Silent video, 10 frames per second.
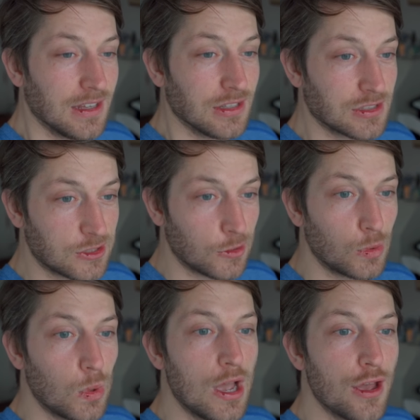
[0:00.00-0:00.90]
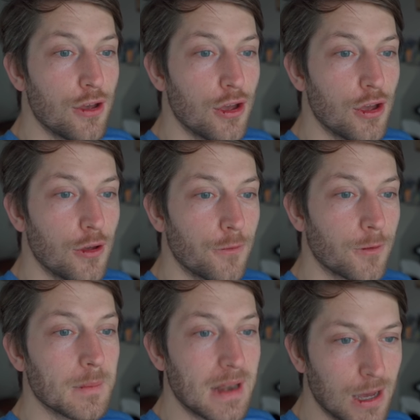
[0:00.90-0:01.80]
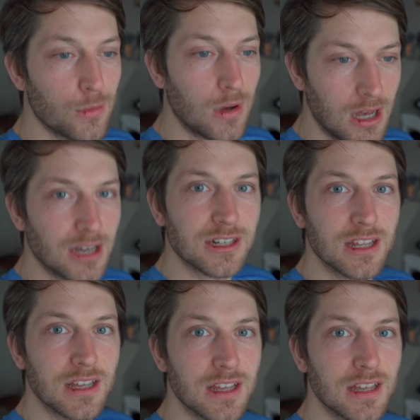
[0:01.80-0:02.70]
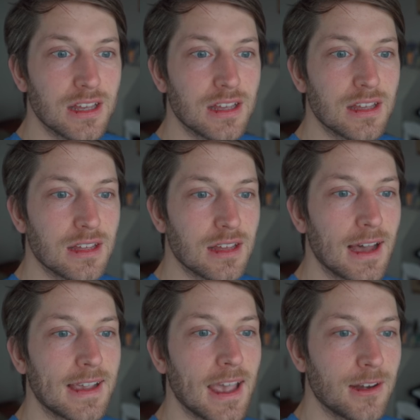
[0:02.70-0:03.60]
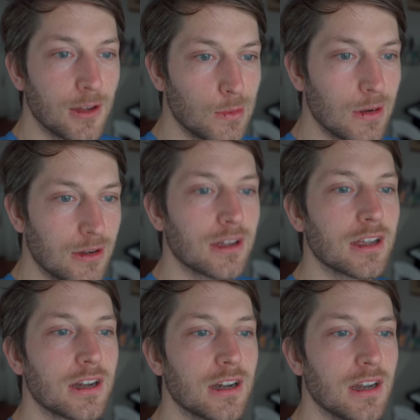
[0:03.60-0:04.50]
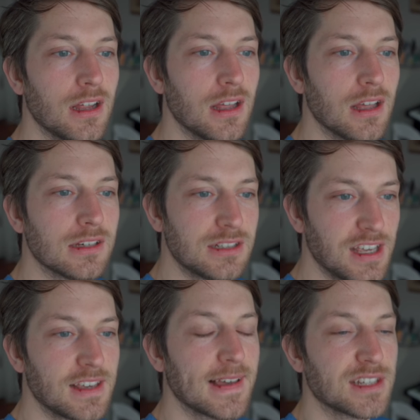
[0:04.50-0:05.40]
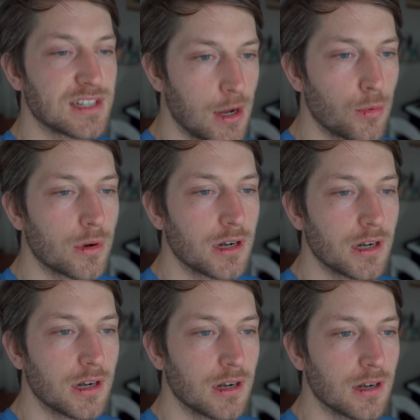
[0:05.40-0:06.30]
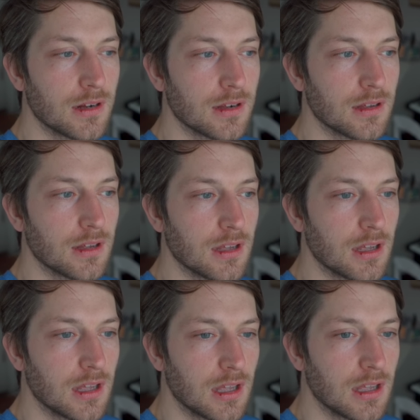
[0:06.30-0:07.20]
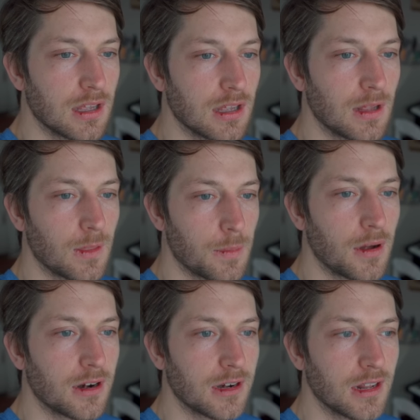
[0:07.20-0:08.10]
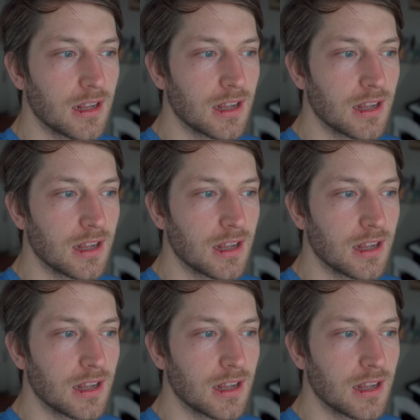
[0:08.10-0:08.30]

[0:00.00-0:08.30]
So from now on, I can no longer take a shower in the barn.